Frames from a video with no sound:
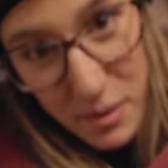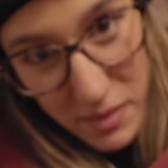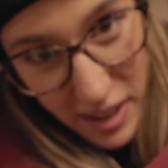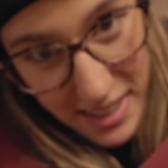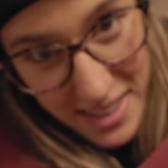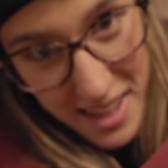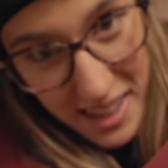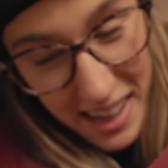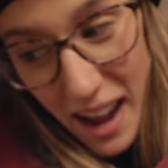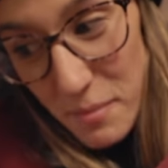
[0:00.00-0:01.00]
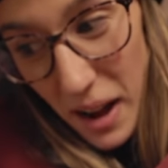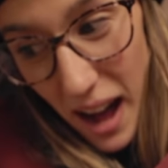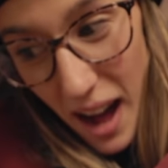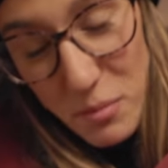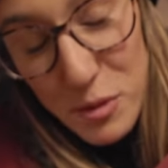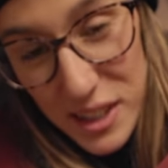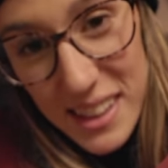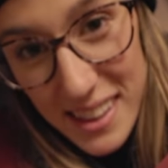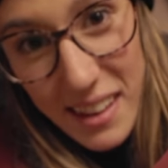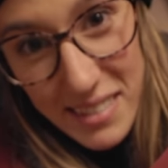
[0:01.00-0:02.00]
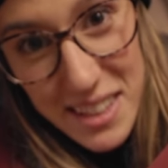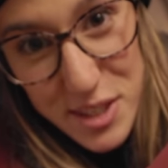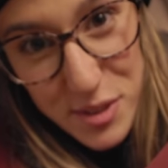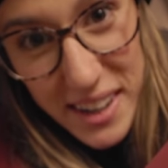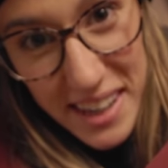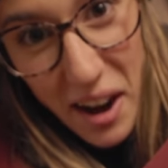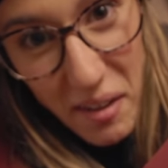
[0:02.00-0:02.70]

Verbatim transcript: I'm very excited. I'm I'm really loving this right now.